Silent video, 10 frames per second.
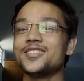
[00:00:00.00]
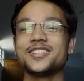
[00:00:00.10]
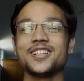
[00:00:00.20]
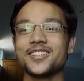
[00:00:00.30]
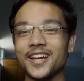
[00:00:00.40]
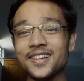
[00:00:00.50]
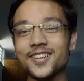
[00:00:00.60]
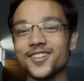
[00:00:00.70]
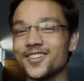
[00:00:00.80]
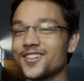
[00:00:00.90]
Till
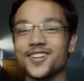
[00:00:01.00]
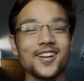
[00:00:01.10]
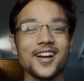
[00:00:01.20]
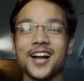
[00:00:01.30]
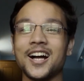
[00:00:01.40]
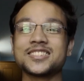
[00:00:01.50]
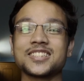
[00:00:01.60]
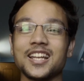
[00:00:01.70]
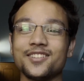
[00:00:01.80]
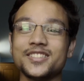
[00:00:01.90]
then, hasta la